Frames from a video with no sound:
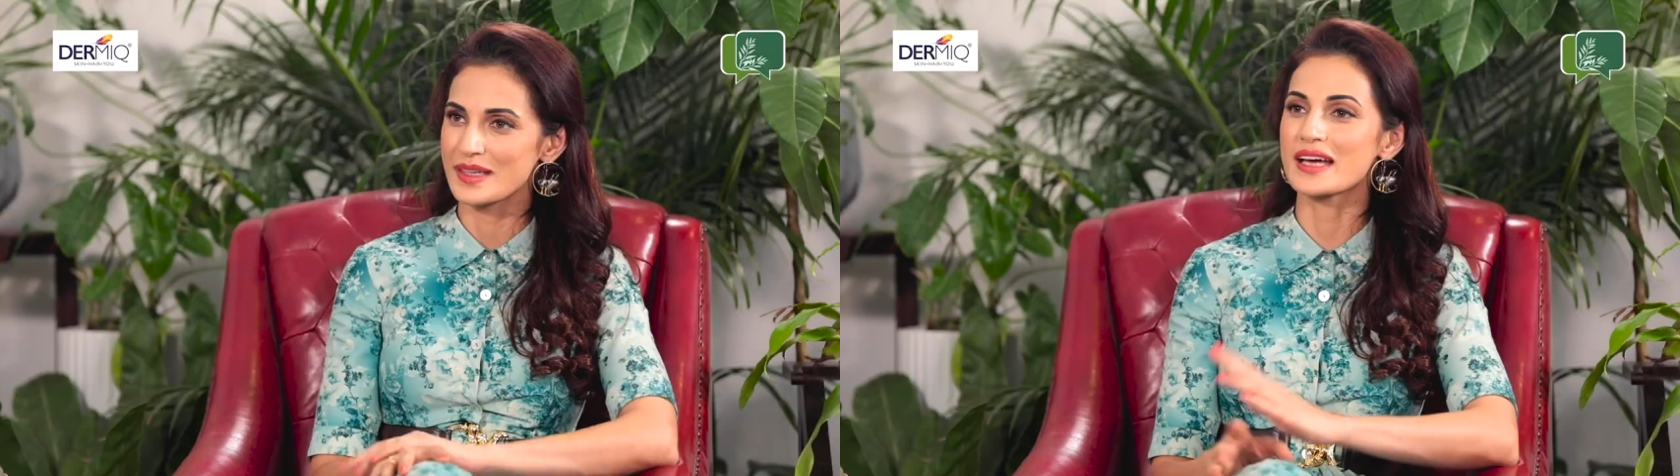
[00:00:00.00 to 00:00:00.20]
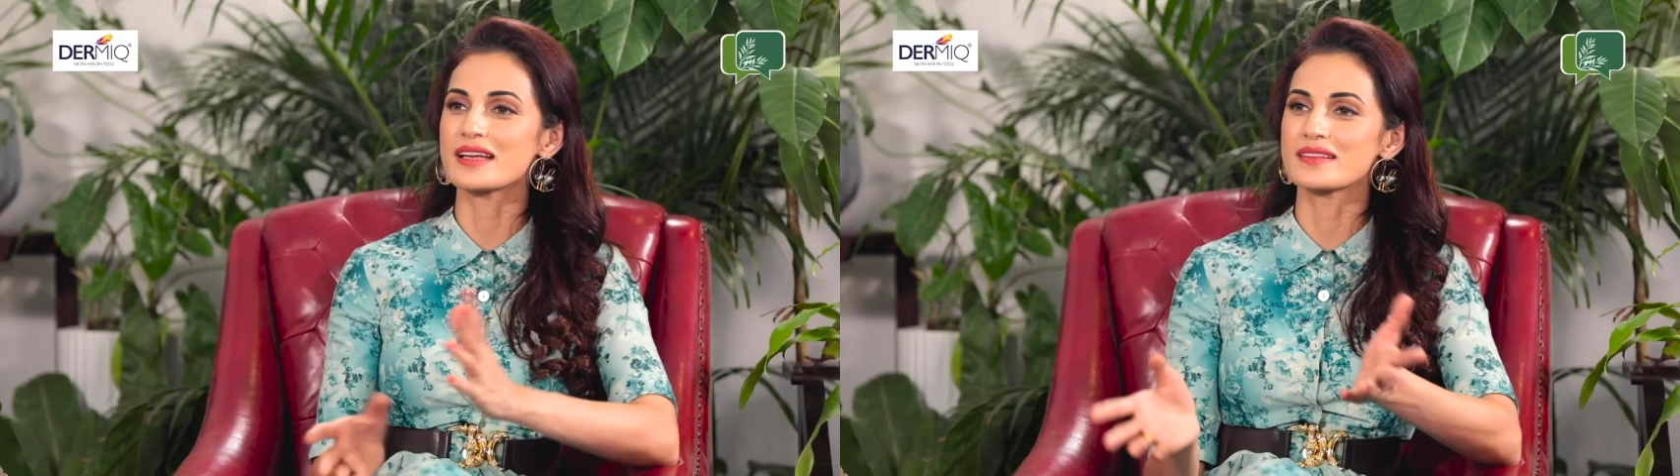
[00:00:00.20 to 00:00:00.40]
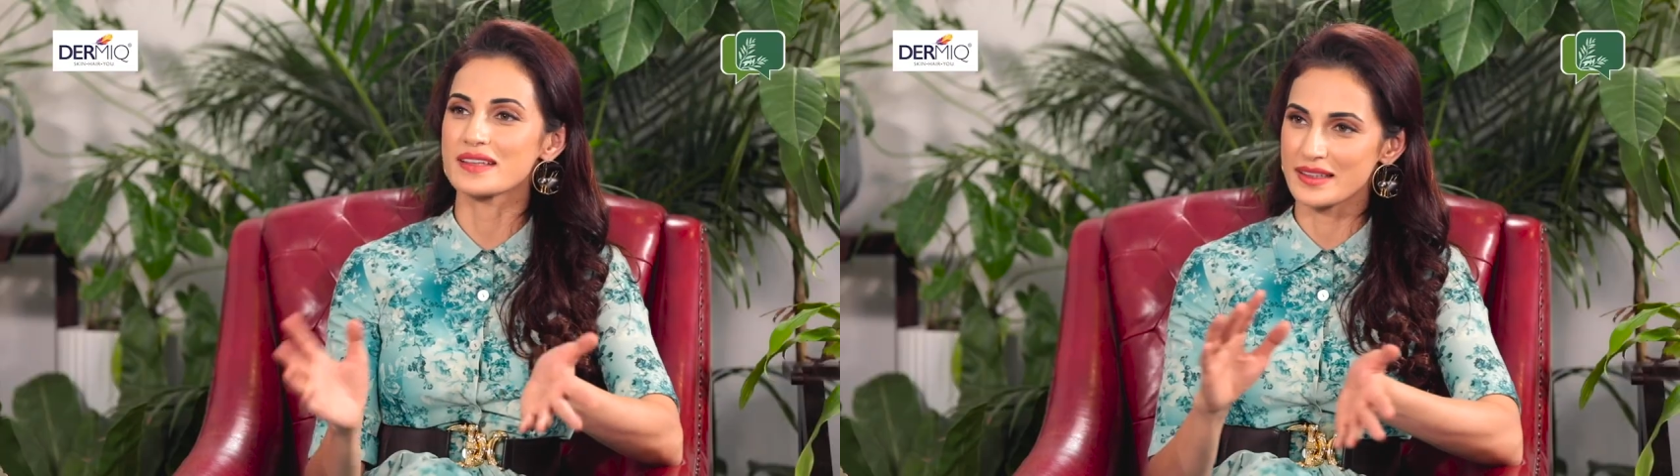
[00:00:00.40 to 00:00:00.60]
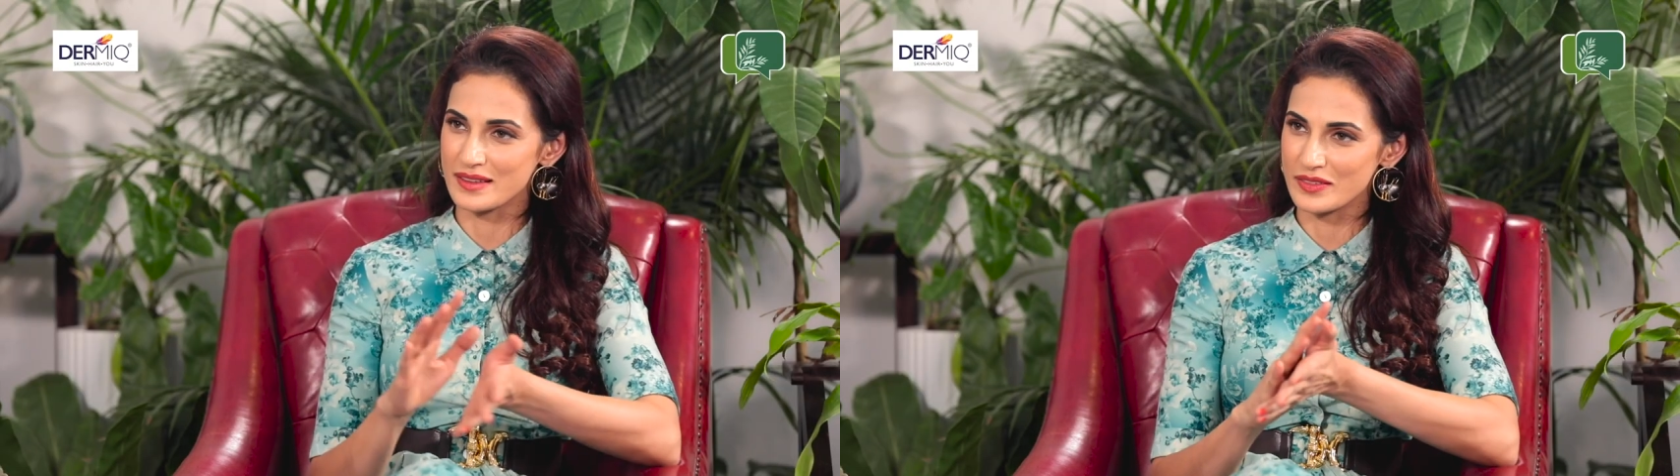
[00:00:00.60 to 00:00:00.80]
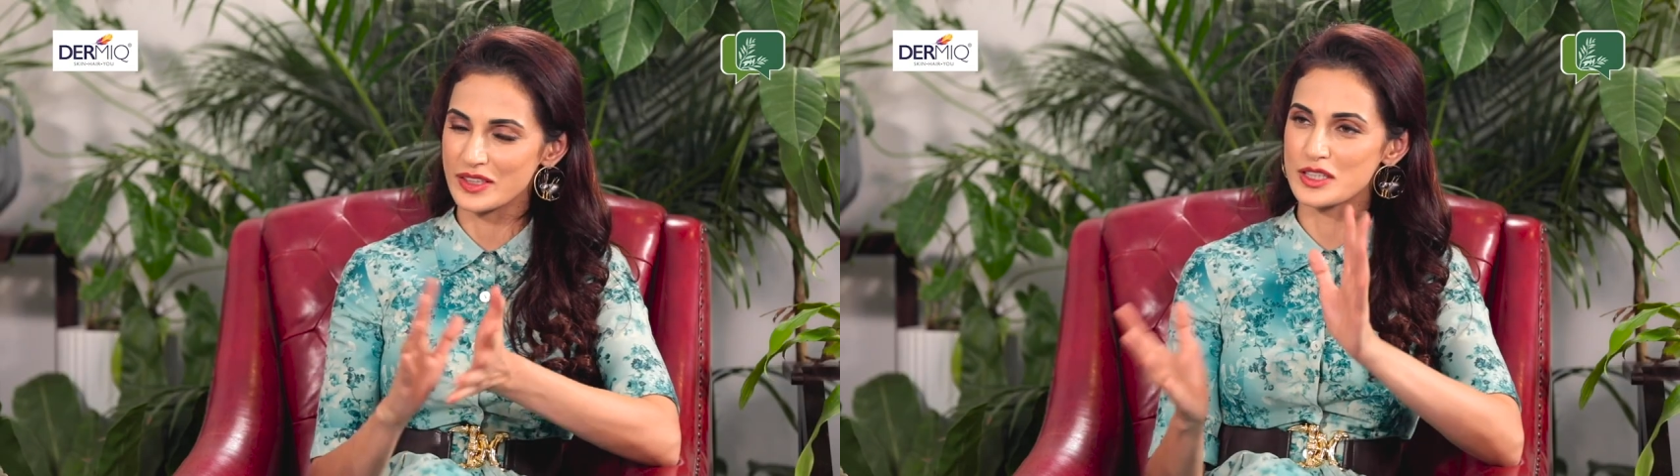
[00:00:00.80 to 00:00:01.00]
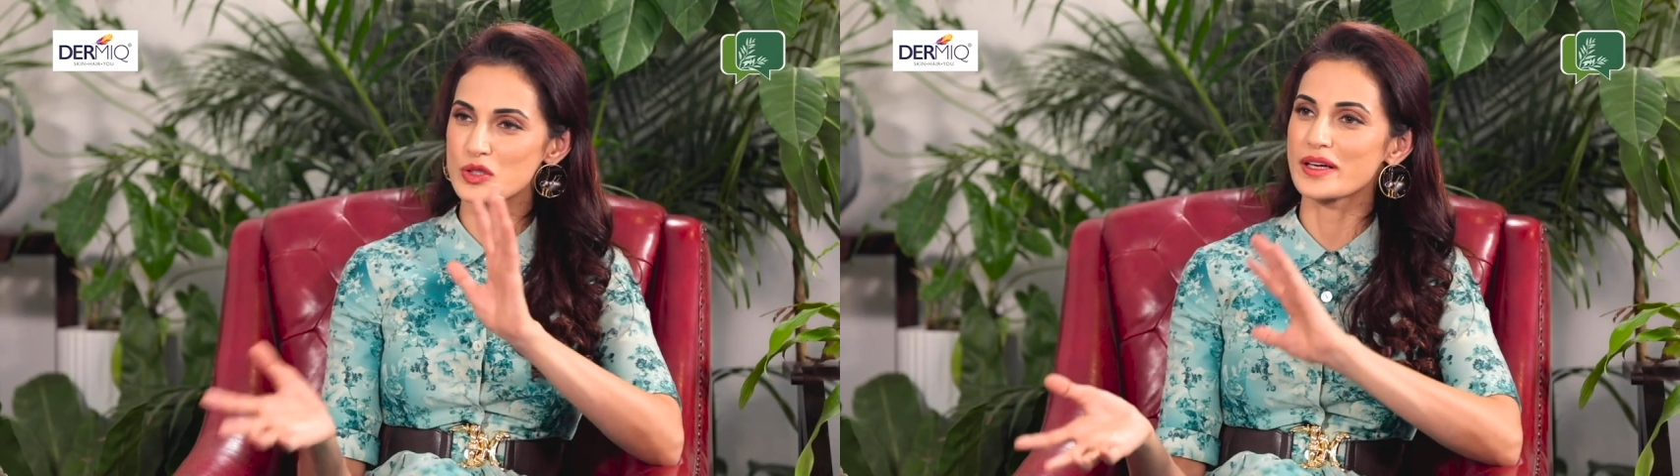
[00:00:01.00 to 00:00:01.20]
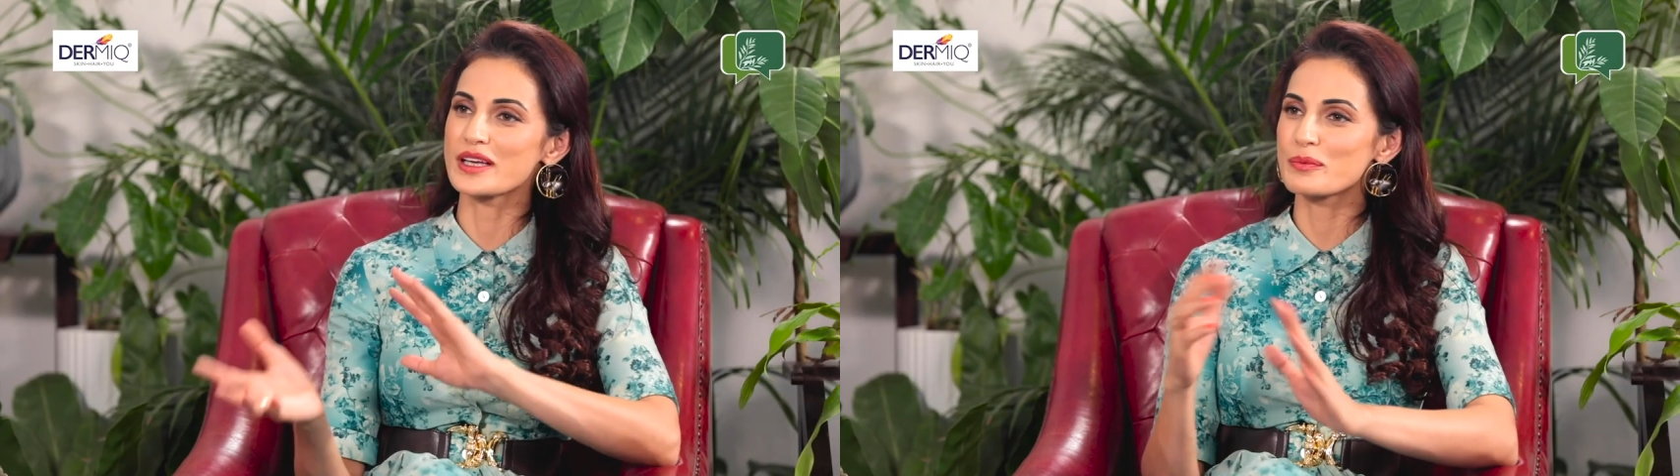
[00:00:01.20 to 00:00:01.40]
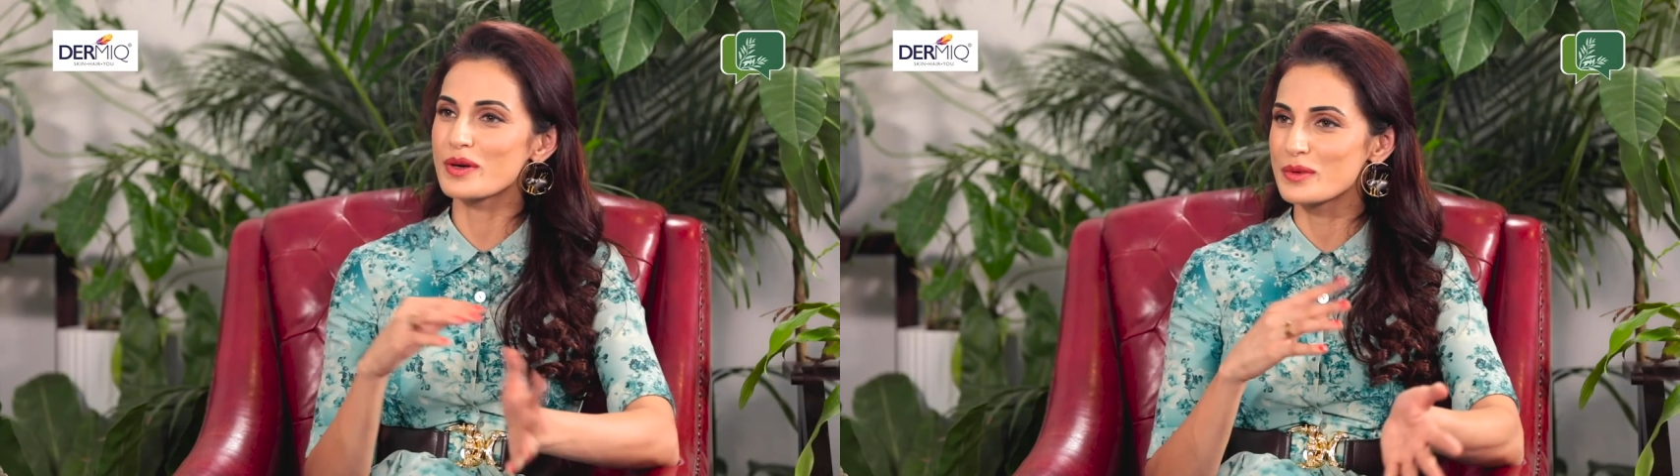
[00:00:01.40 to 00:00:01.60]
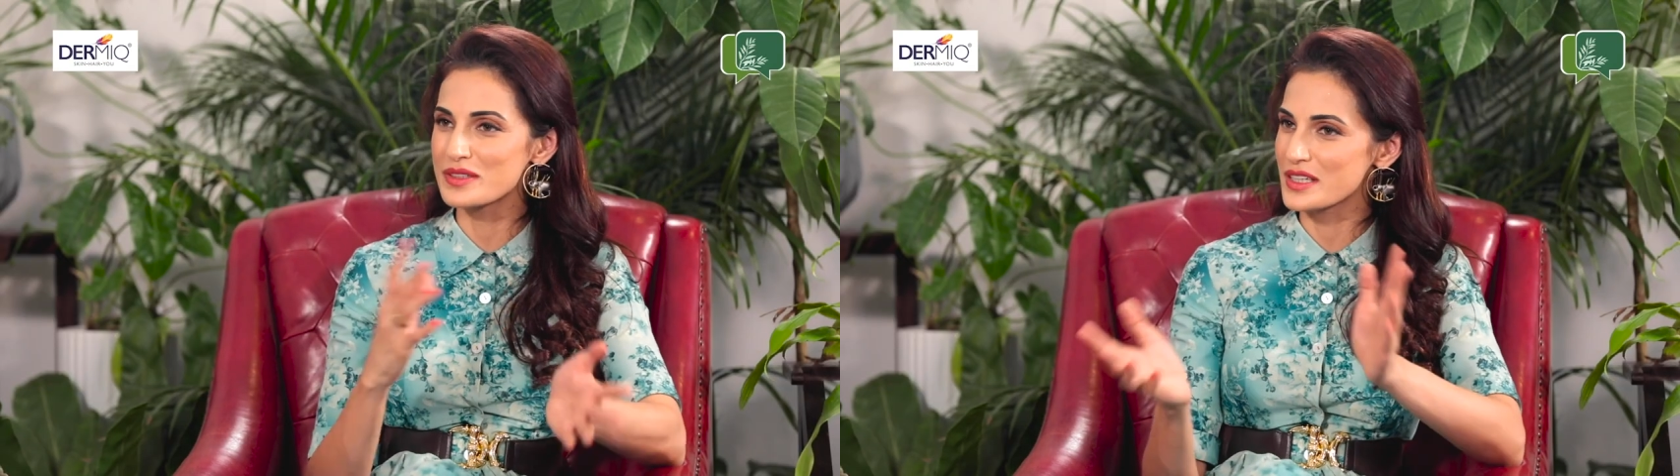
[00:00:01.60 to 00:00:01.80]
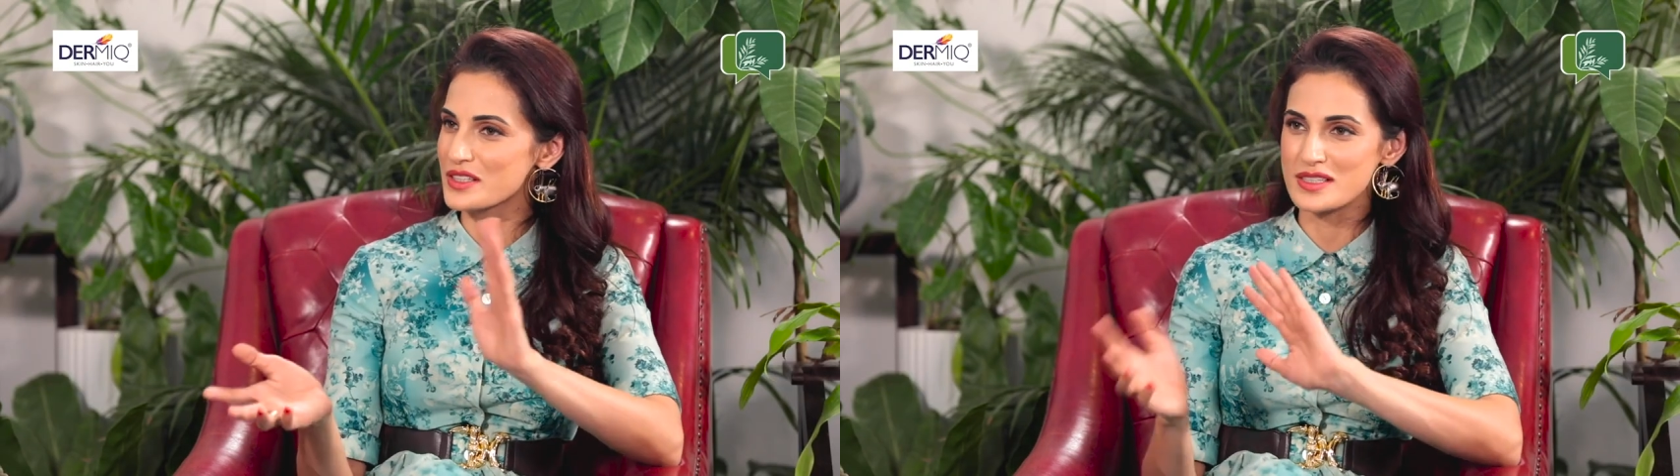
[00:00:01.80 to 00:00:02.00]
anything. We can do any
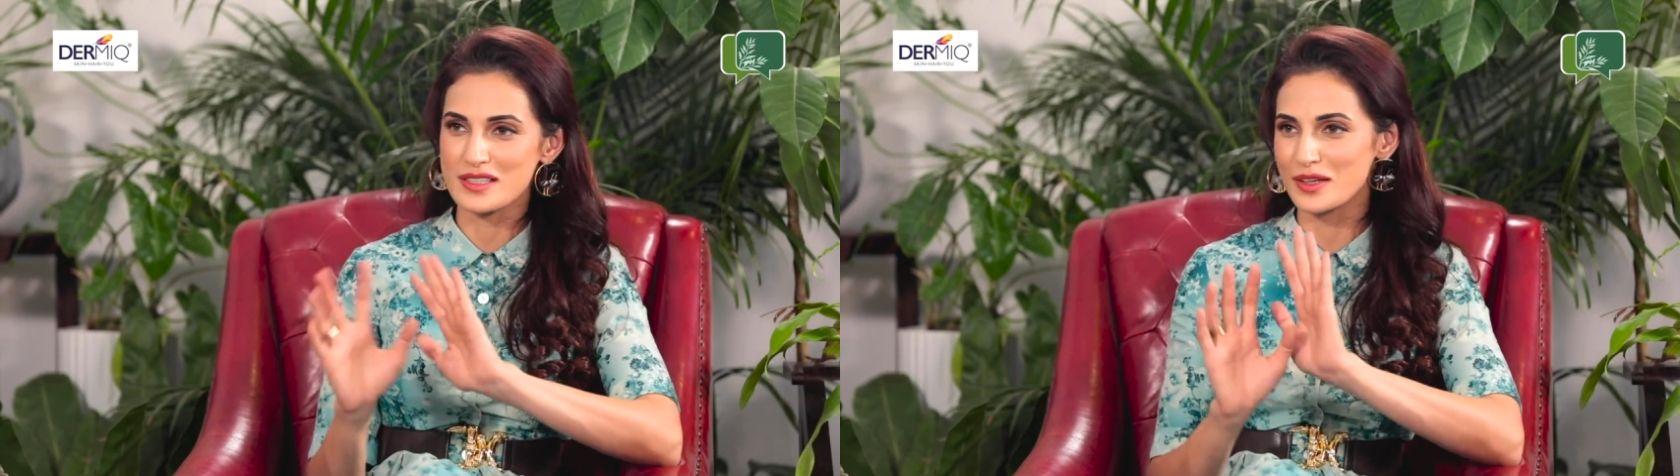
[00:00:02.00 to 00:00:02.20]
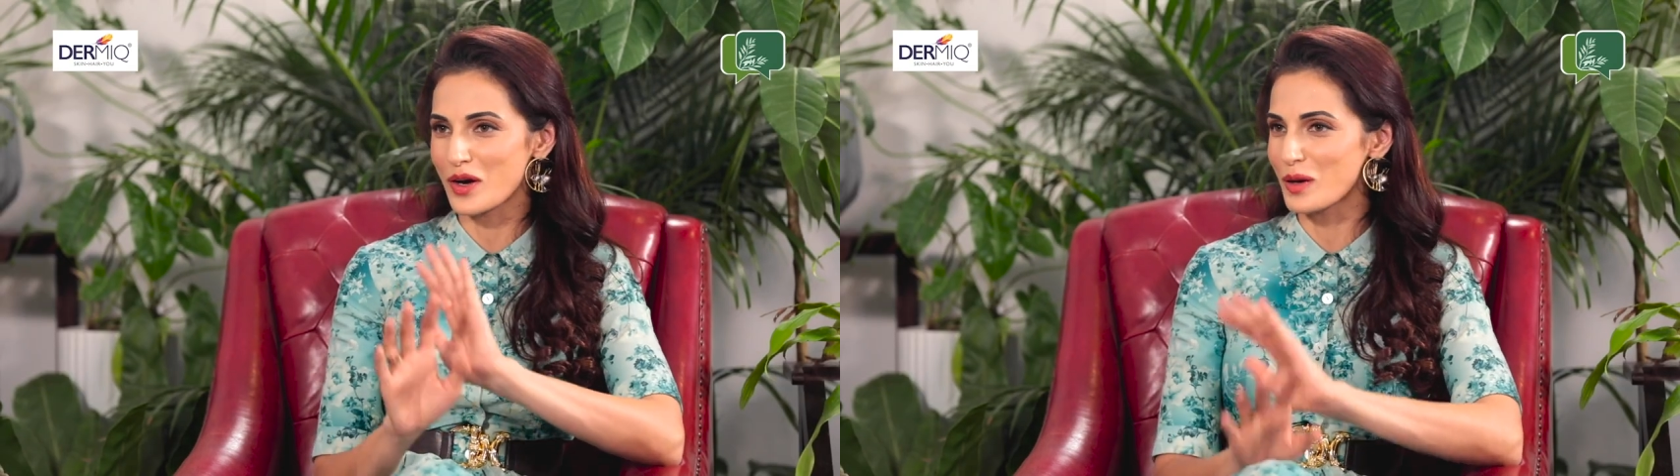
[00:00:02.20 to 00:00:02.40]
permutations and